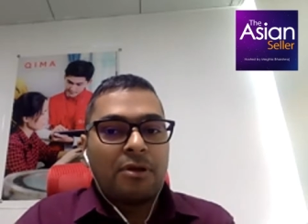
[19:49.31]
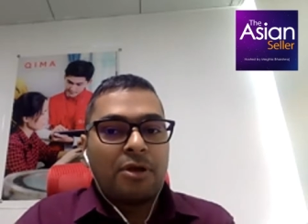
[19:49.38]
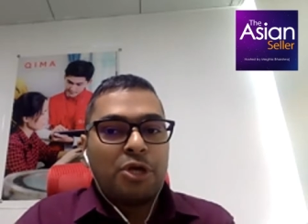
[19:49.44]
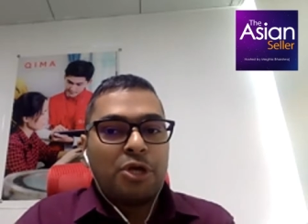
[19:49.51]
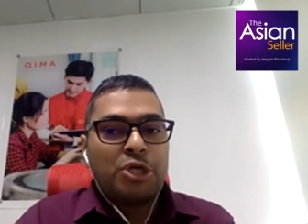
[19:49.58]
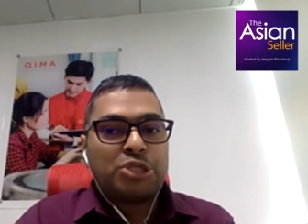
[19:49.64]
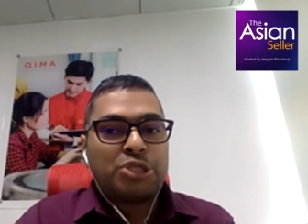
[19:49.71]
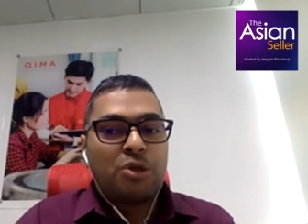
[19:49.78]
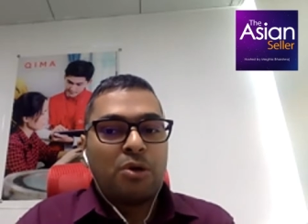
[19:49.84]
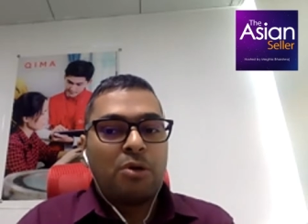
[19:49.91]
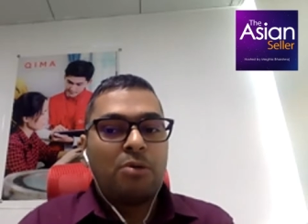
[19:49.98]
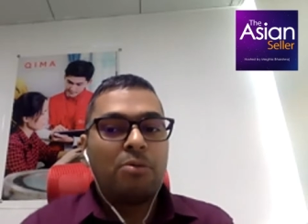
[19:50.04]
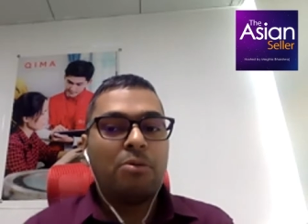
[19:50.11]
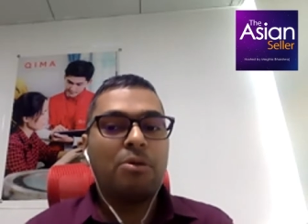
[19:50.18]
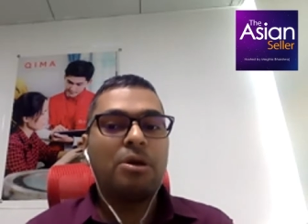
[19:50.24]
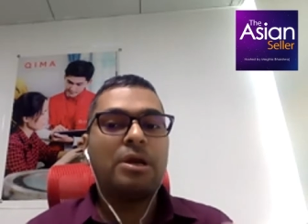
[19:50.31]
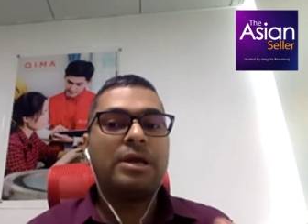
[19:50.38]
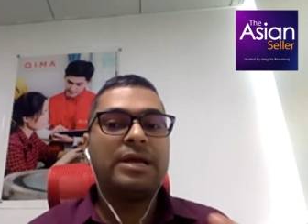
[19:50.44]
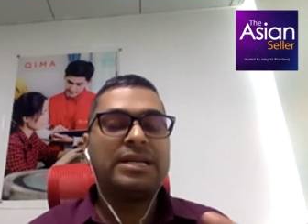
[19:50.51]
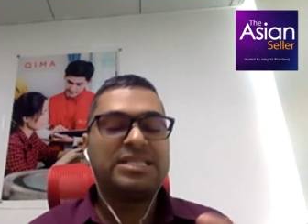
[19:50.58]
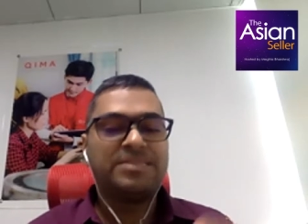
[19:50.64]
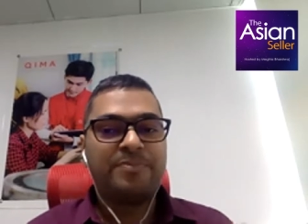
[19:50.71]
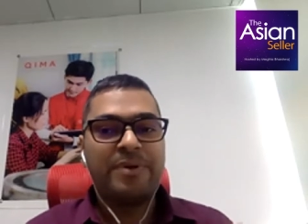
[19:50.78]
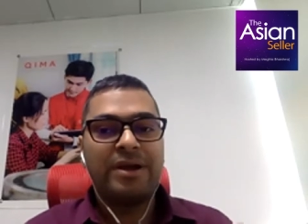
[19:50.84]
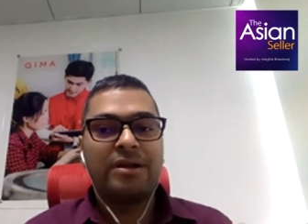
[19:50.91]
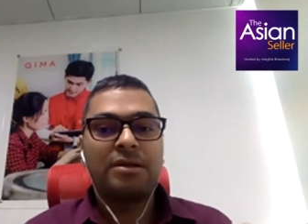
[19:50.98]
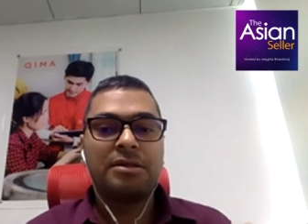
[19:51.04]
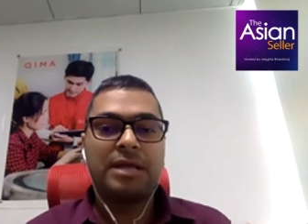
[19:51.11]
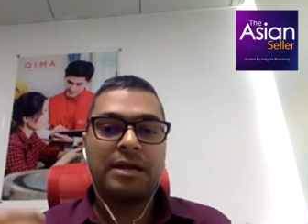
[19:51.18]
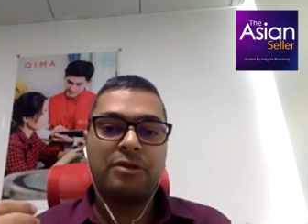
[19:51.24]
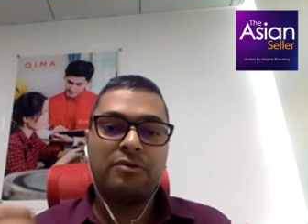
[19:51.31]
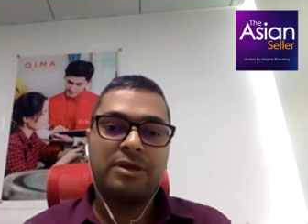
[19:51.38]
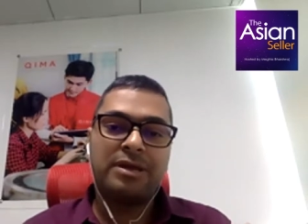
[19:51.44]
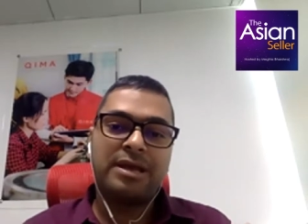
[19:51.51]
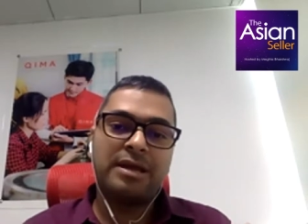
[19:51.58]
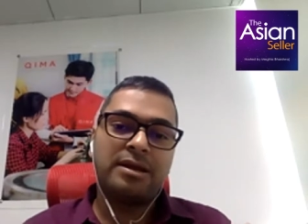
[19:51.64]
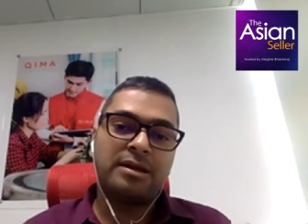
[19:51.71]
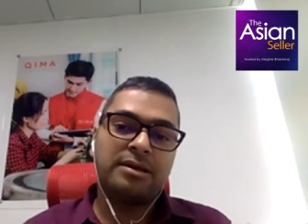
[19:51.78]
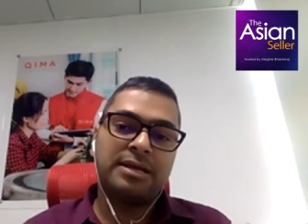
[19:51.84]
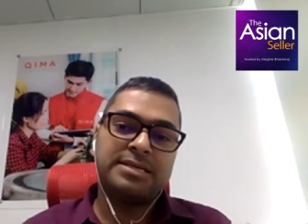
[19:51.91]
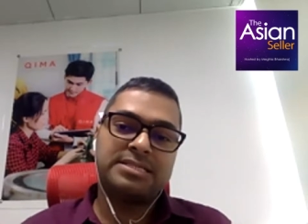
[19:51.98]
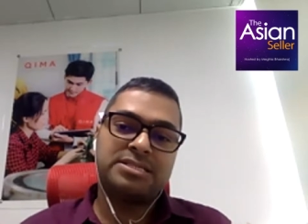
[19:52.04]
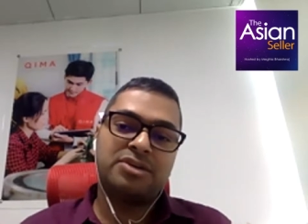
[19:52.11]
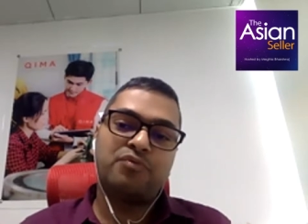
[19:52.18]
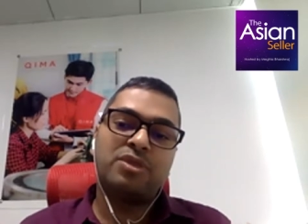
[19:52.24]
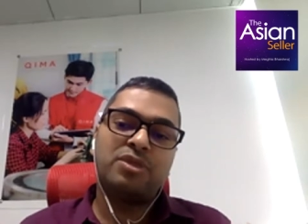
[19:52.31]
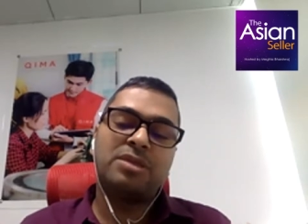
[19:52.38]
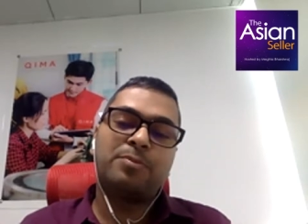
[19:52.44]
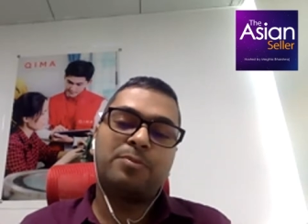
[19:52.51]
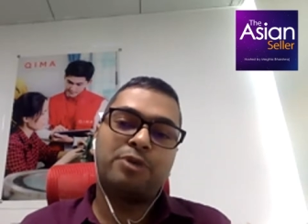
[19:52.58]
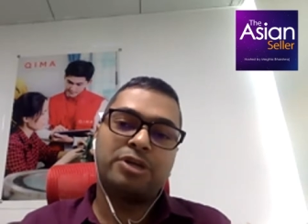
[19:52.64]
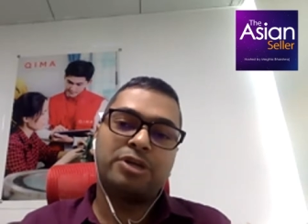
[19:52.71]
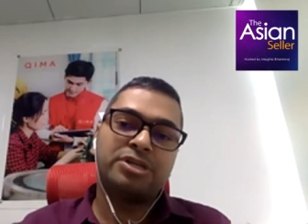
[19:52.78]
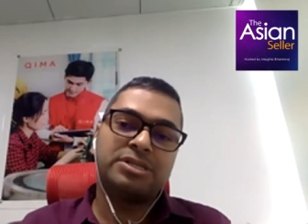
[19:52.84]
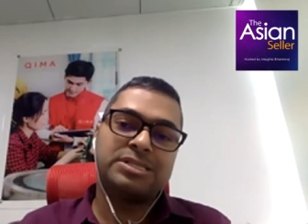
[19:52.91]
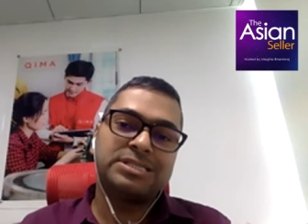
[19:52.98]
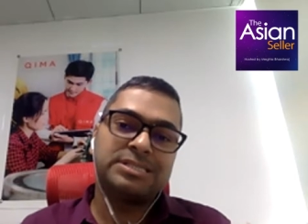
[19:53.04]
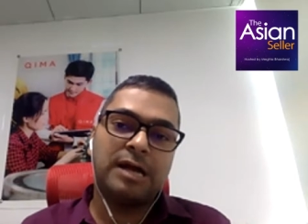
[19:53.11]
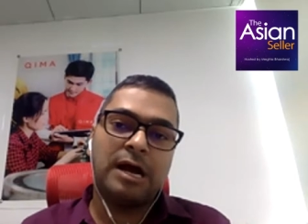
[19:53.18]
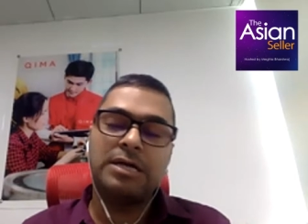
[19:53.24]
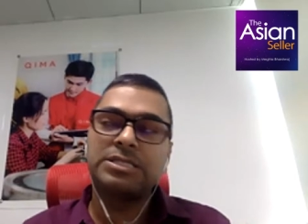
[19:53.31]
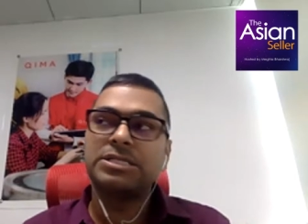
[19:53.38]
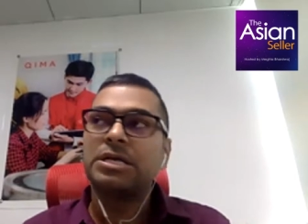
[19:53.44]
So it's better that you get it tested when the production starts.